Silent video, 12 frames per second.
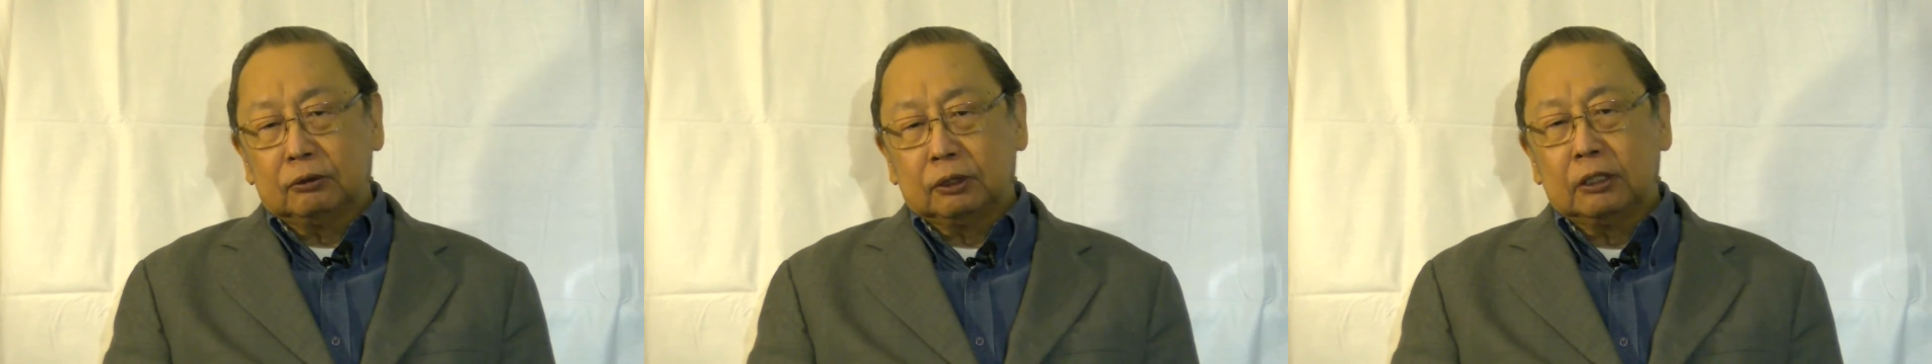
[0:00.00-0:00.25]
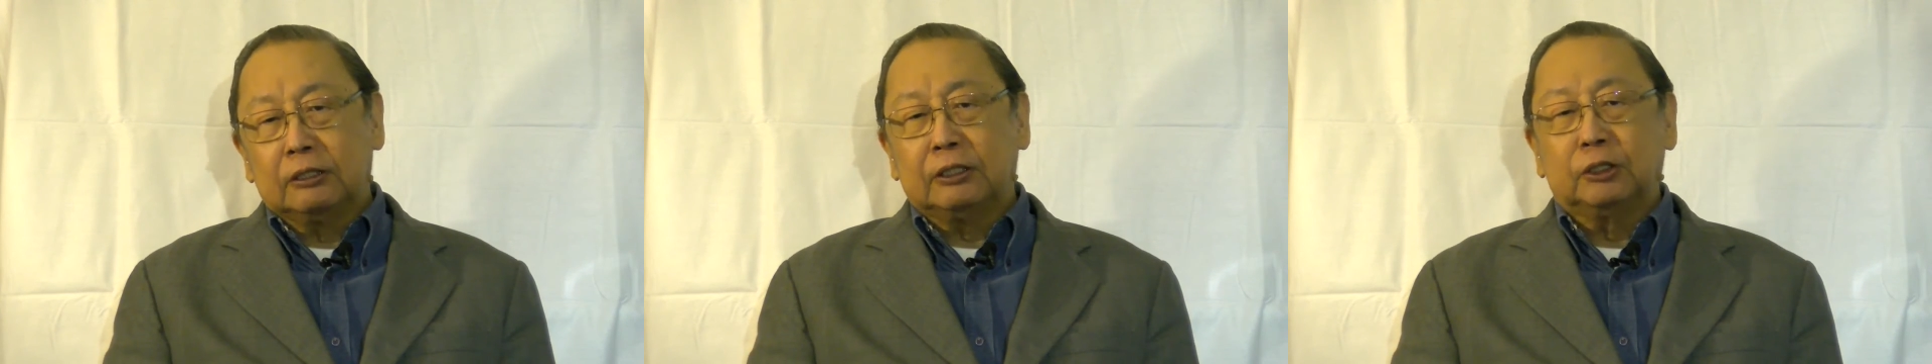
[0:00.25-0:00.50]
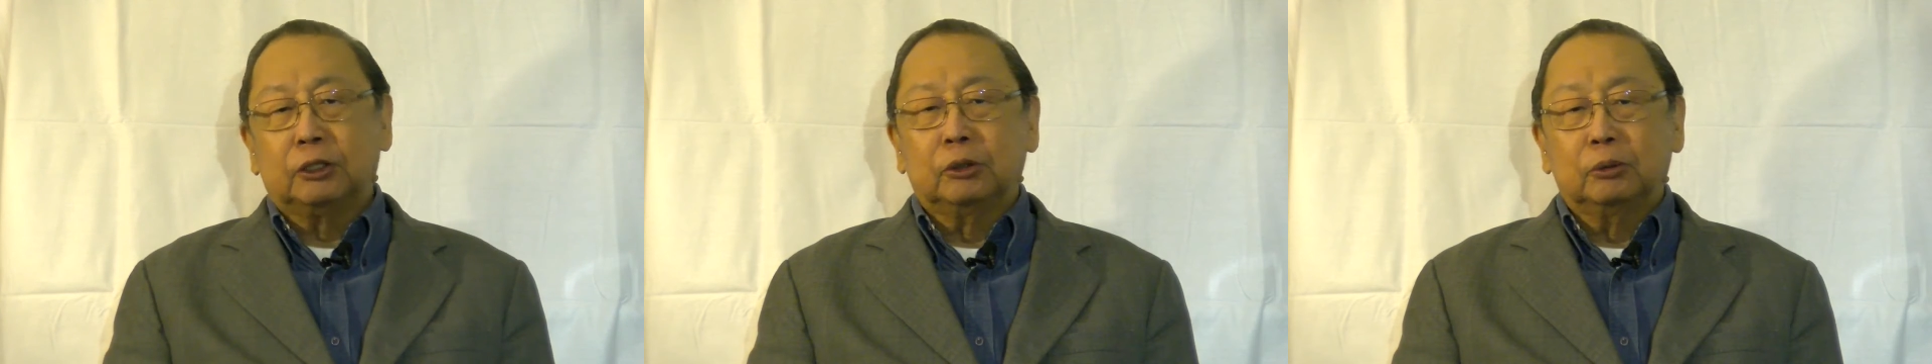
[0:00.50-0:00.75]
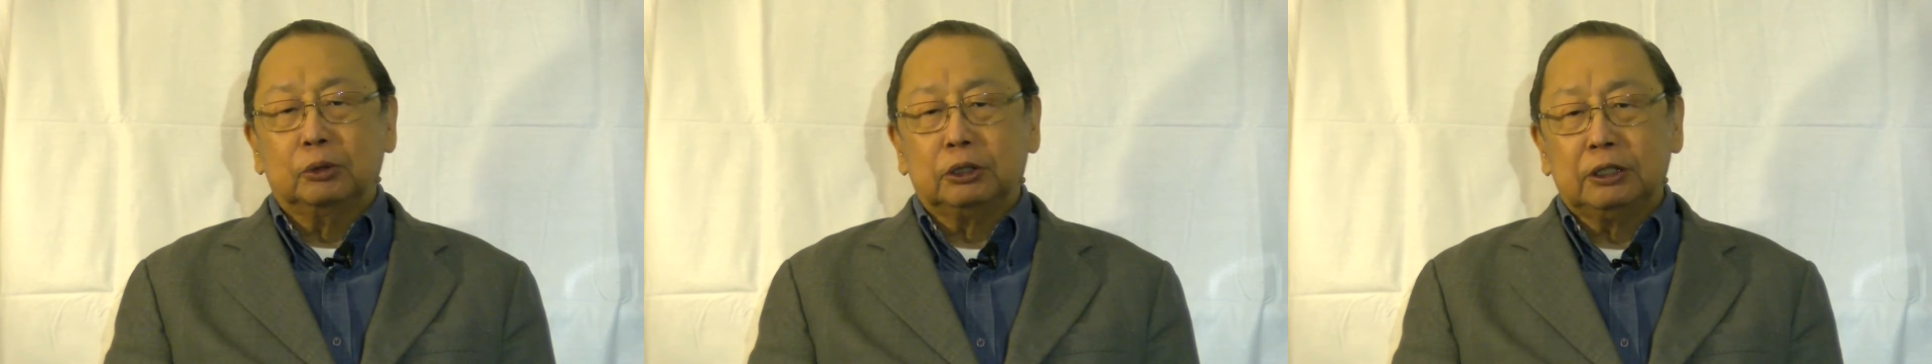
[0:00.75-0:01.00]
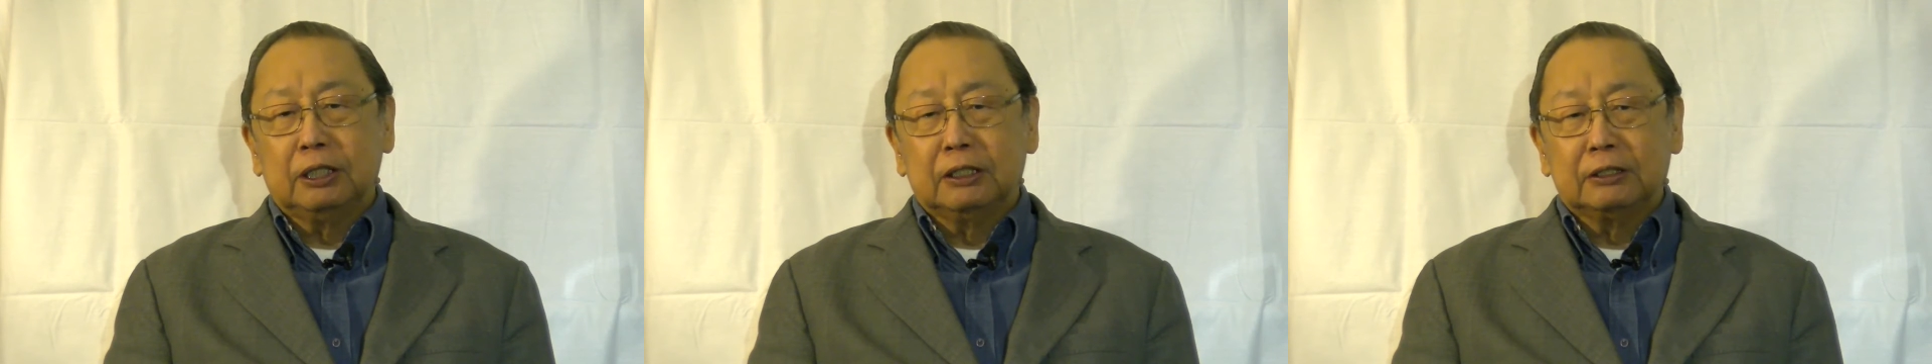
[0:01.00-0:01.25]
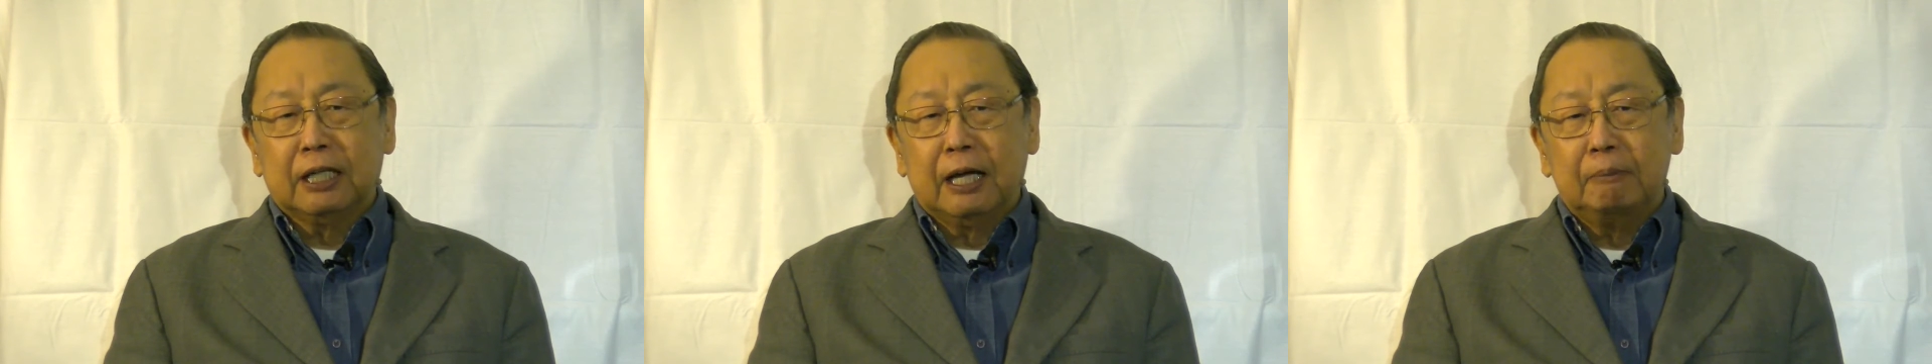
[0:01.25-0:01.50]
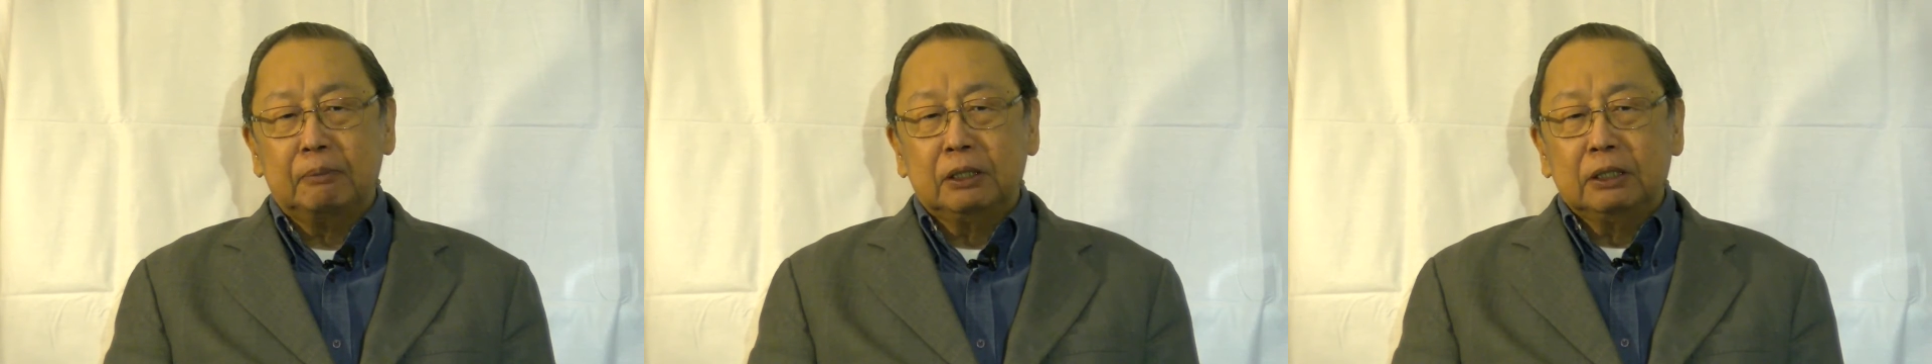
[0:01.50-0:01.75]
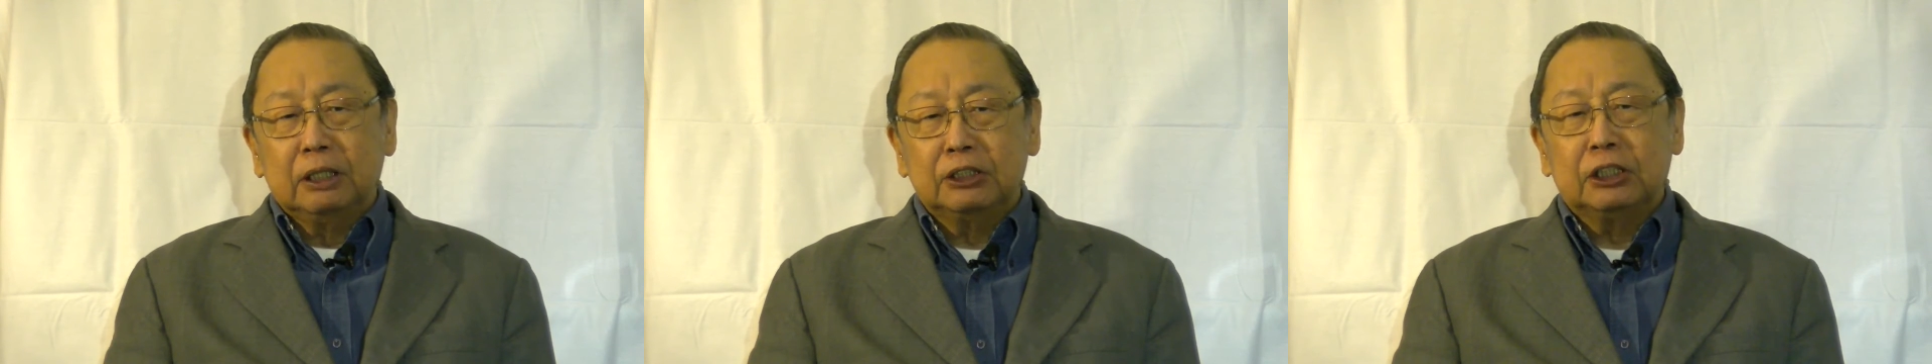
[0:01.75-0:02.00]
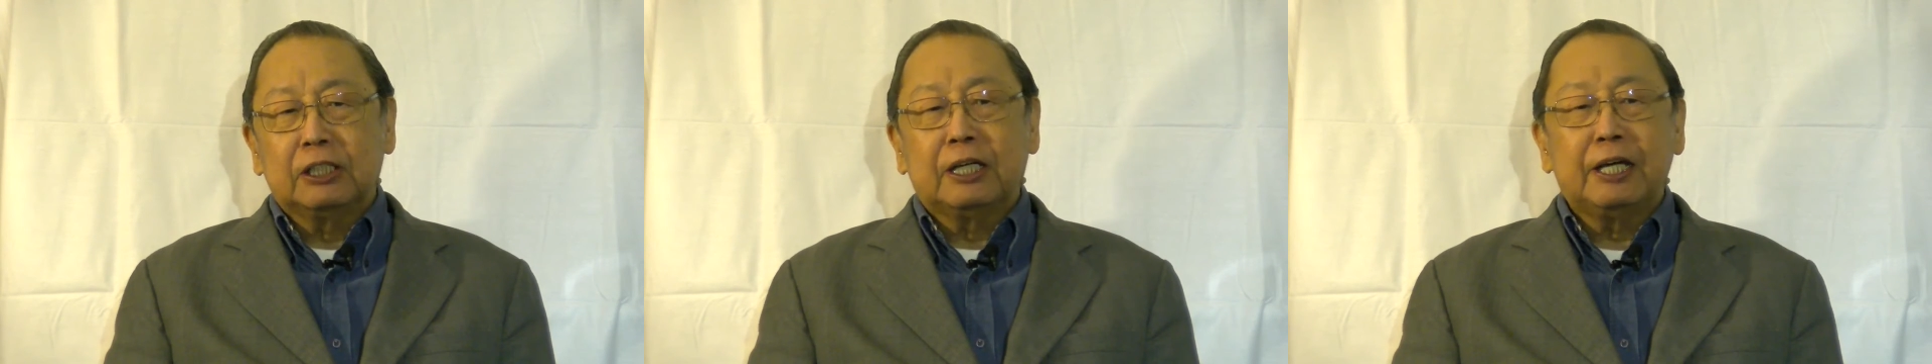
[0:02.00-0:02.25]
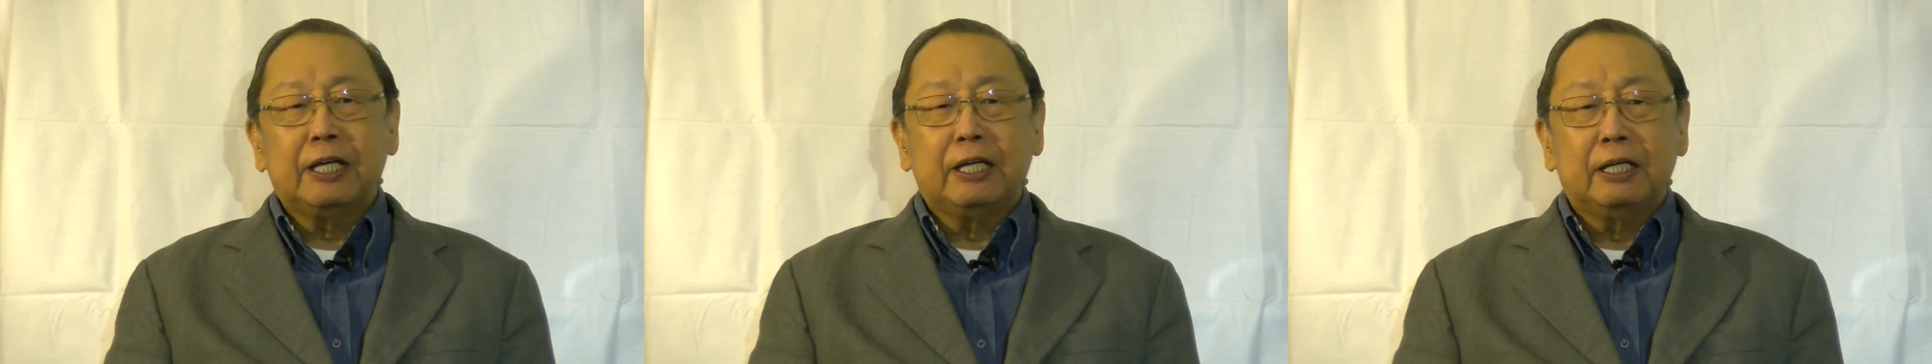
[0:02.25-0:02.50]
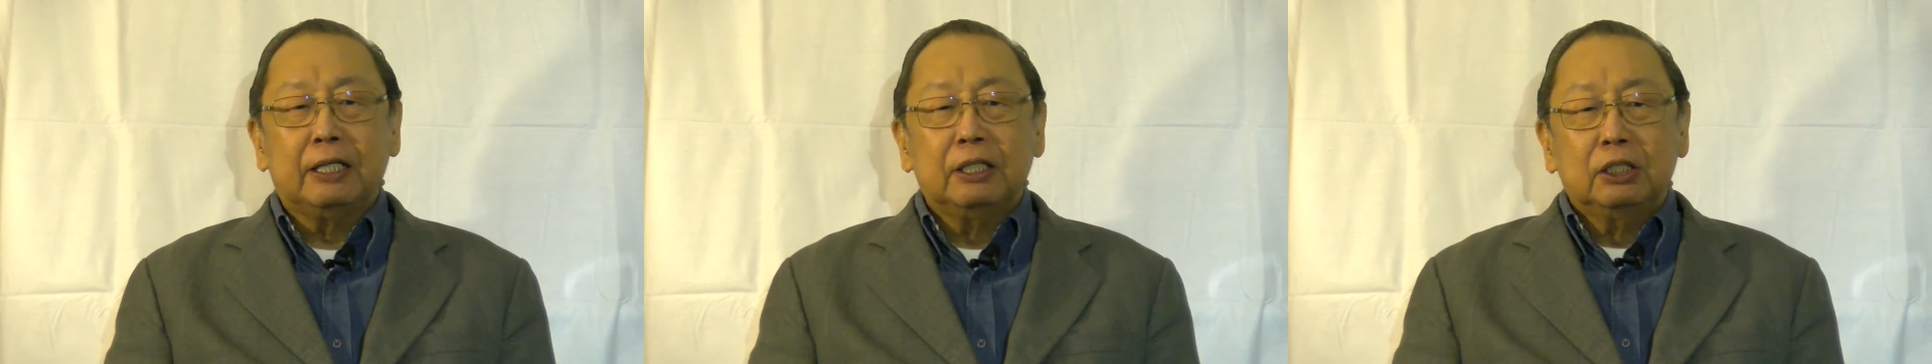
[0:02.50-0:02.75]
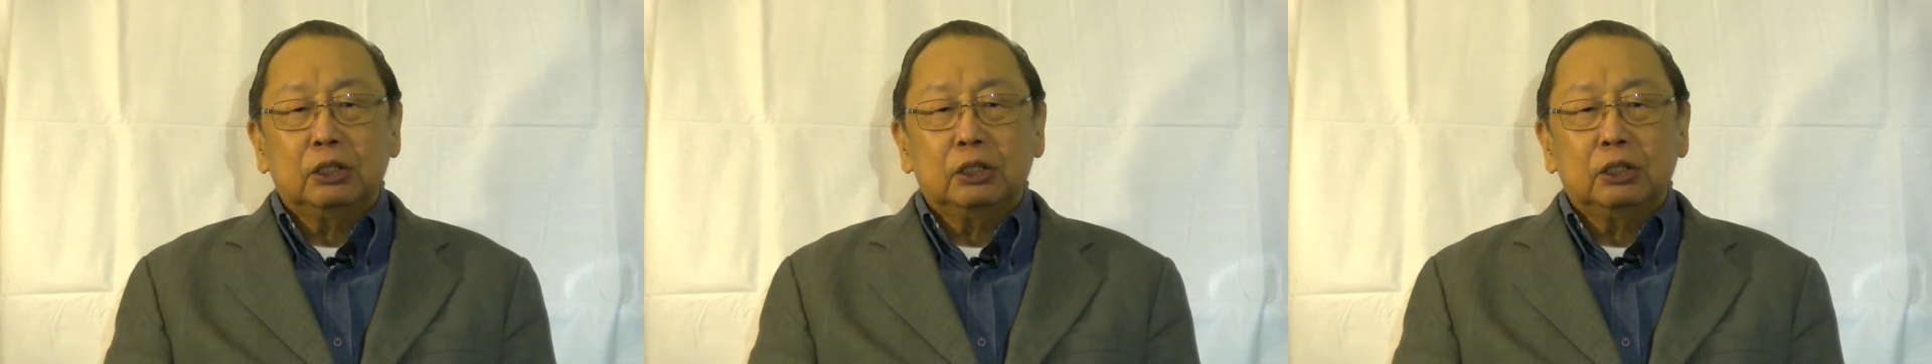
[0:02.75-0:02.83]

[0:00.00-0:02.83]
32 CSM is a key